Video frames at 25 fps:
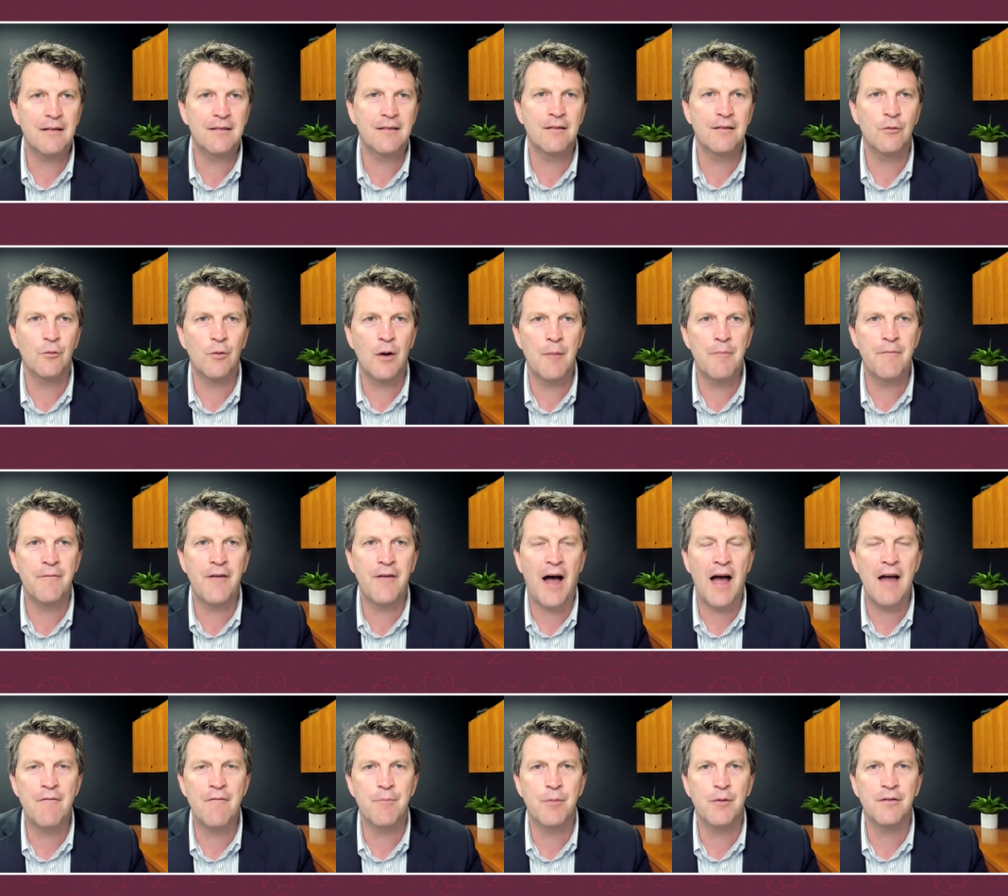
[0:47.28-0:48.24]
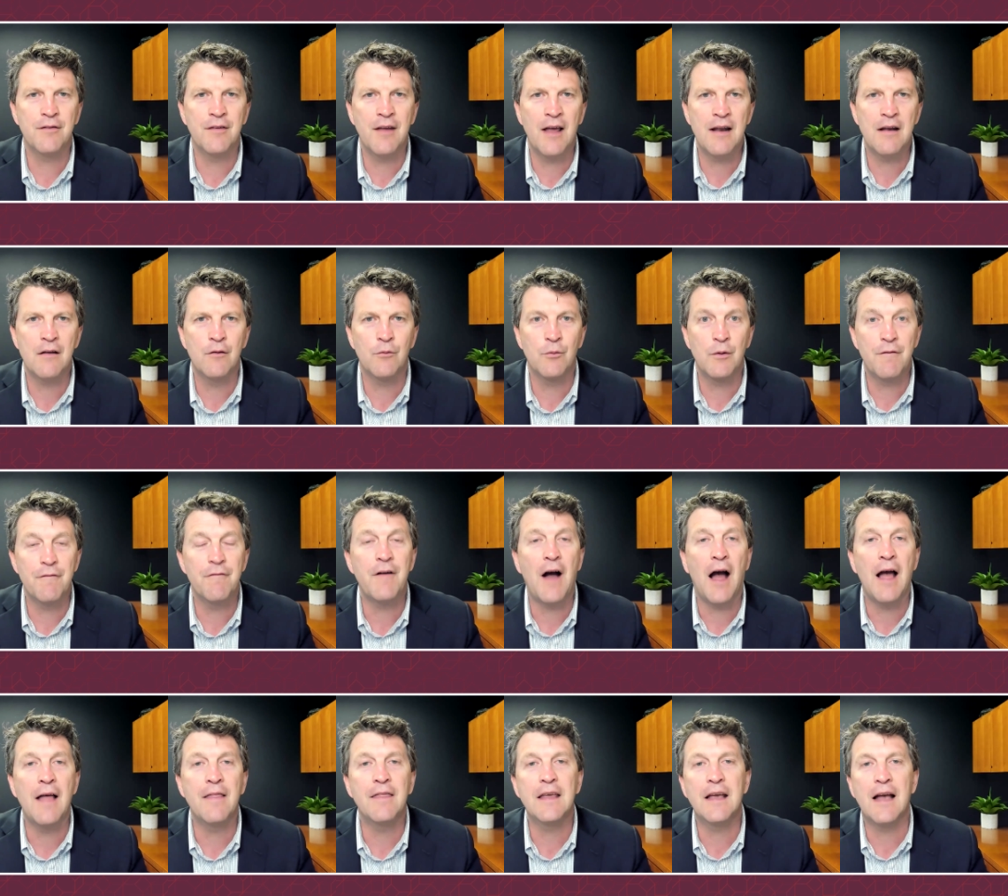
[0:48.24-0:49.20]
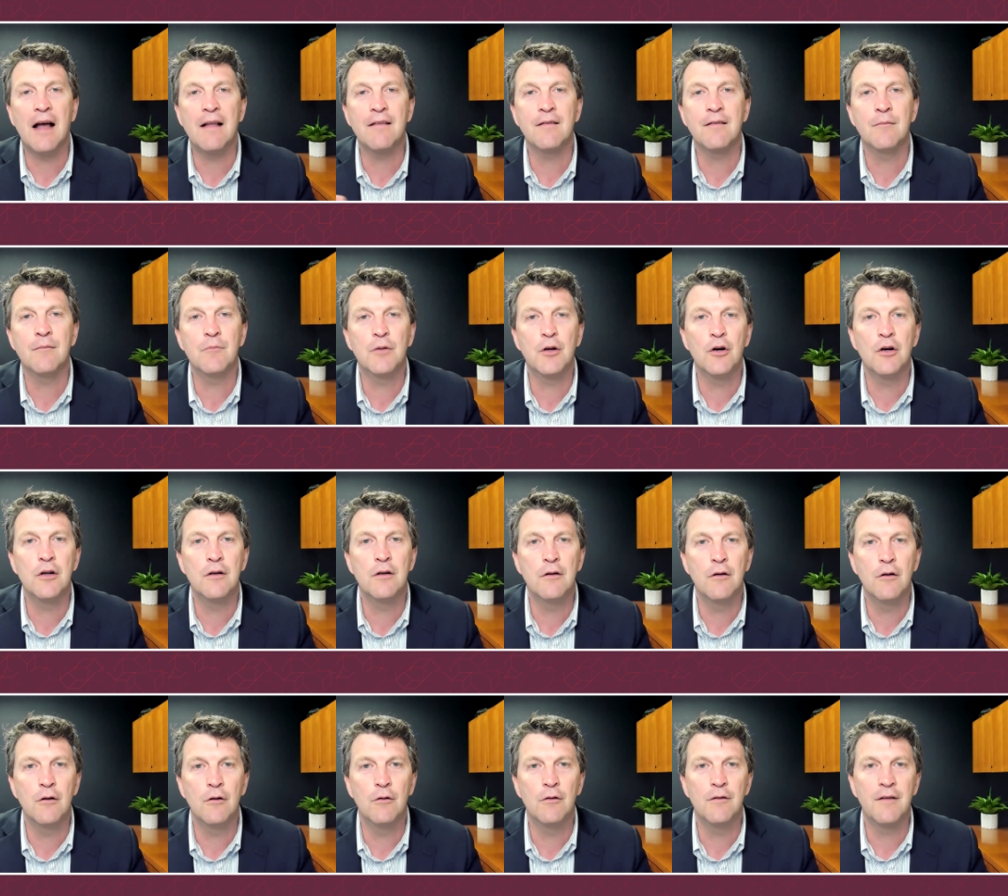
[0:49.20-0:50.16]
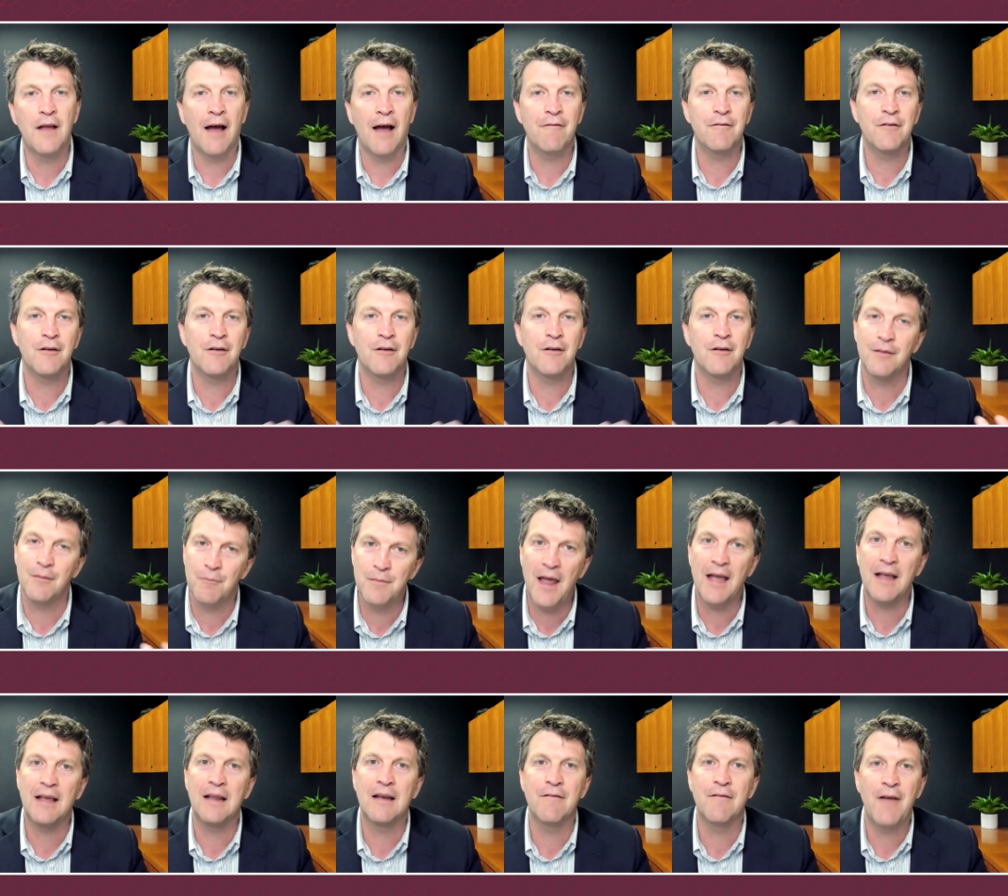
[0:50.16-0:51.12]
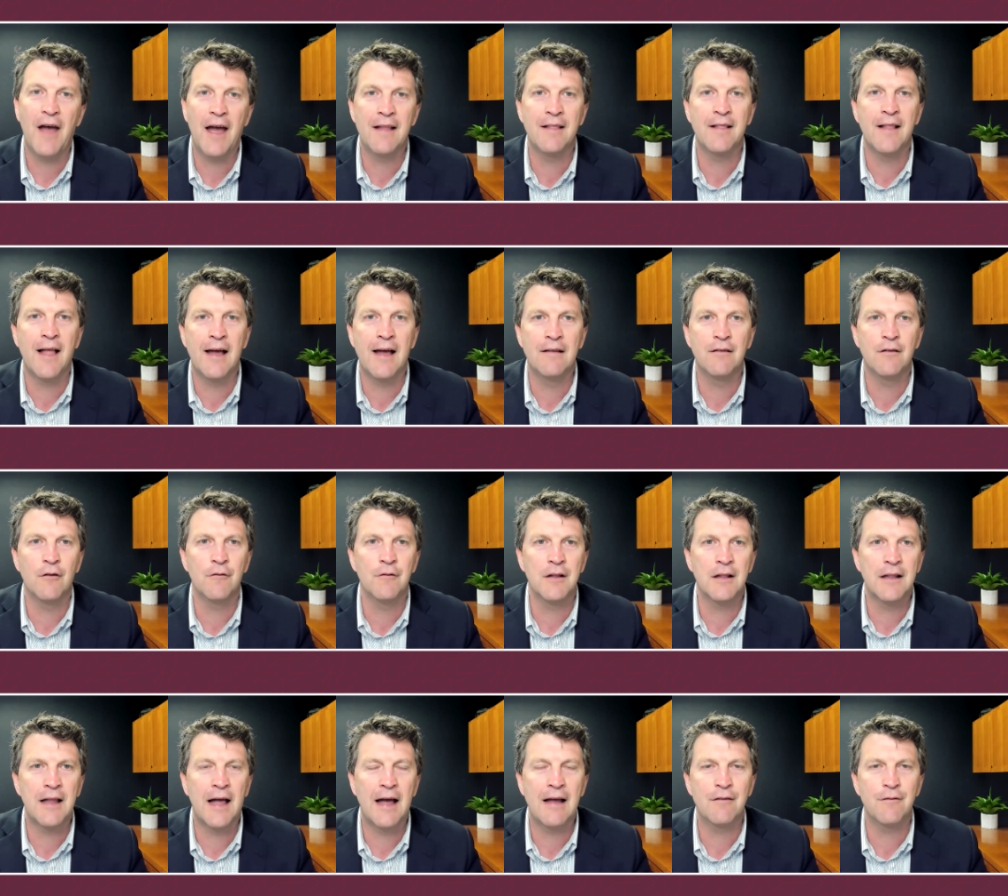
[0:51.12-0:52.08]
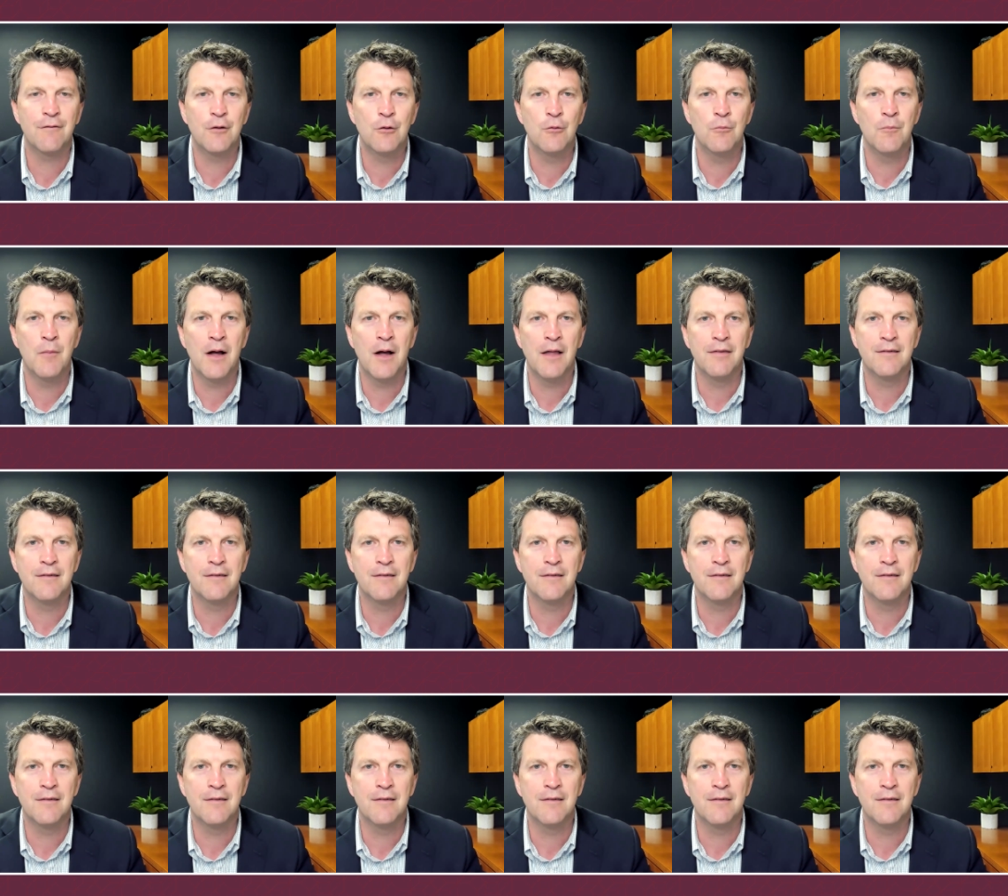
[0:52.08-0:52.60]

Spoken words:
indexes were up 5% as we finally got some good news after some negative headlines over the last few